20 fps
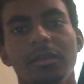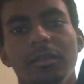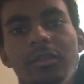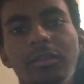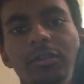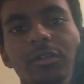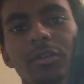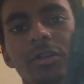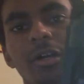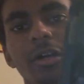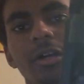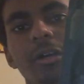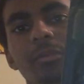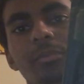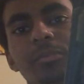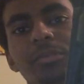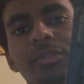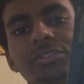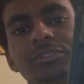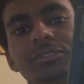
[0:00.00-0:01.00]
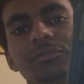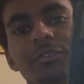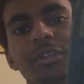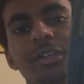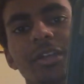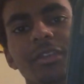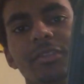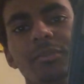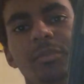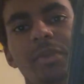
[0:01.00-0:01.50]
You uh, put your
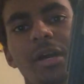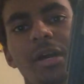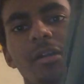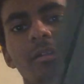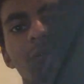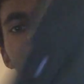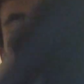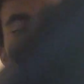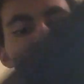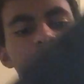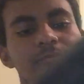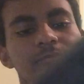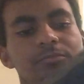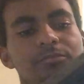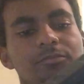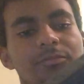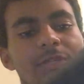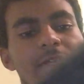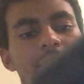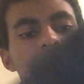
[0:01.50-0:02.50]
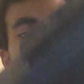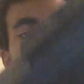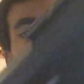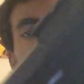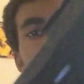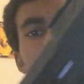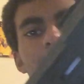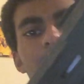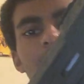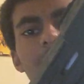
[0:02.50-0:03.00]
finger at the bottom
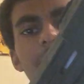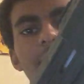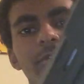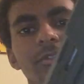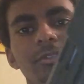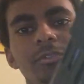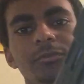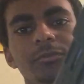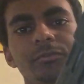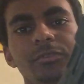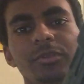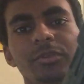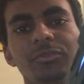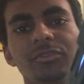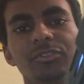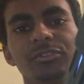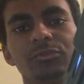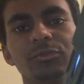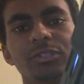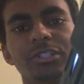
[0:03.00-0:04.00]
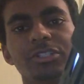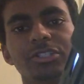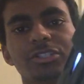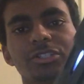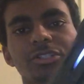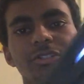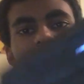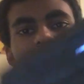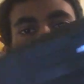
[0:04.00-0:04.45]
and you flip the switch